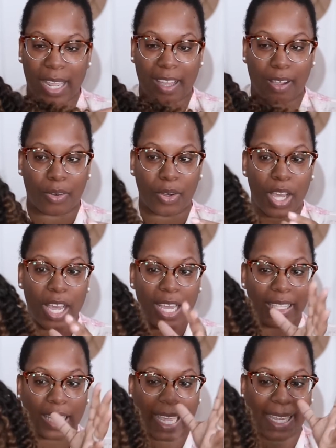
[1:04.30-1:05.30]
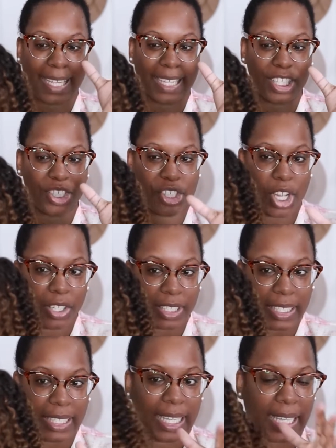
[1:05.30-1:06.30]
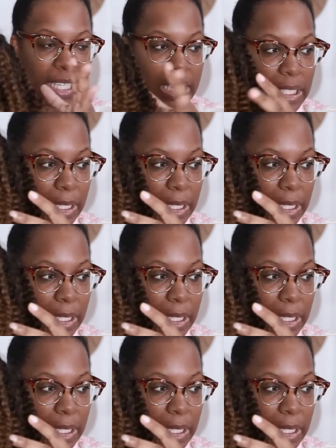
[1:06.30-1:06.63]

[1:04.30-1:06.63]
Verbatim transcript: on how like chunky and